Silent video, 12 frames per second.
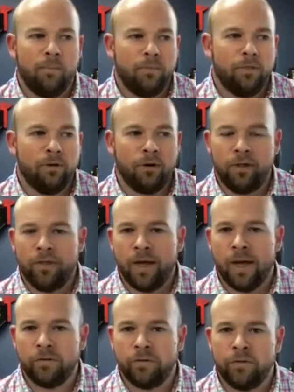
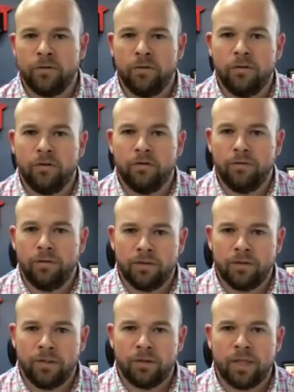30,000,
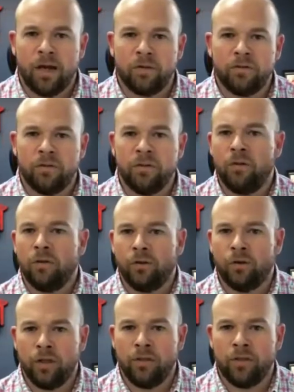15,000,
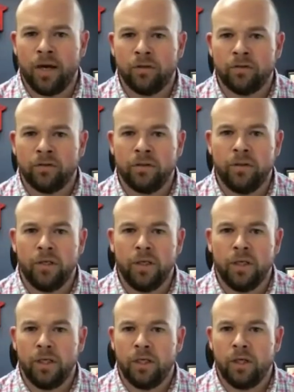30,000,
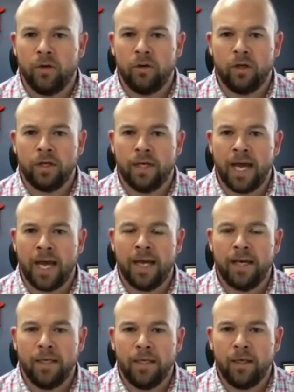looking
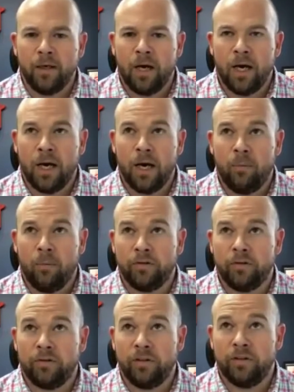at
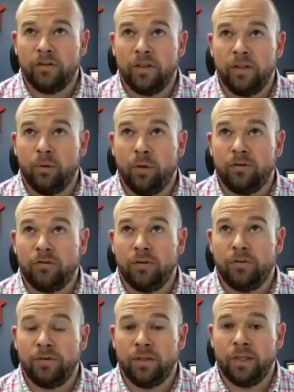what's 60 plus
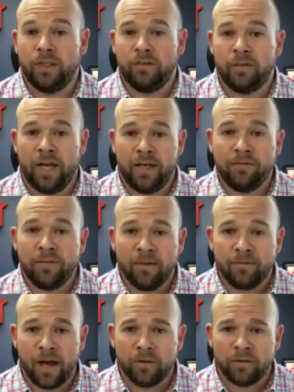15 is
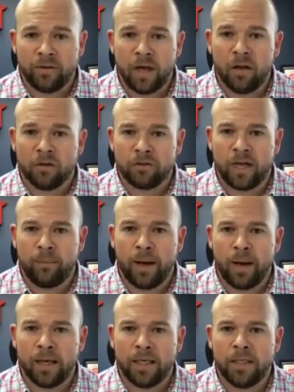$85,000 out of
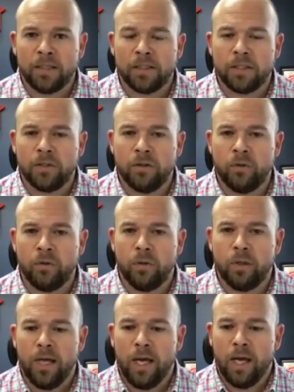pocket to
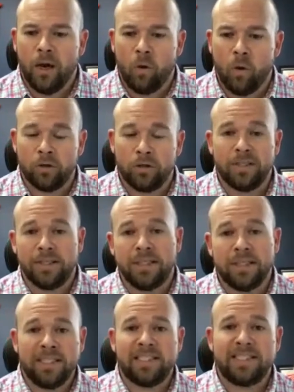at
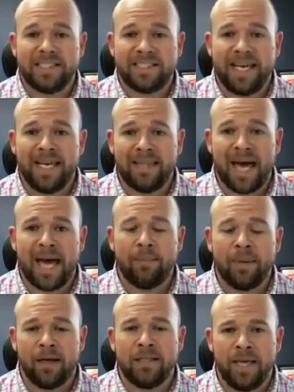least sustain that
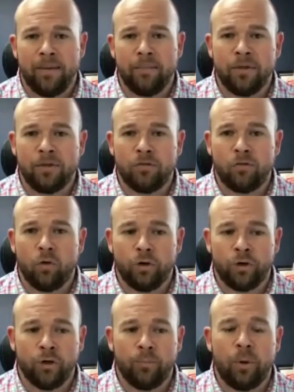amount of damage for
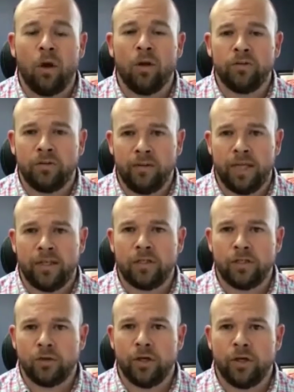your policy then
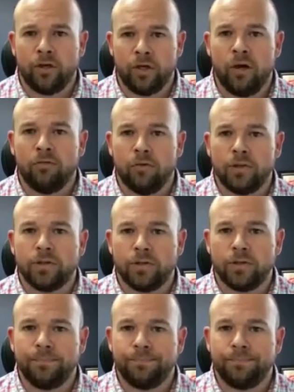to trigger coverage.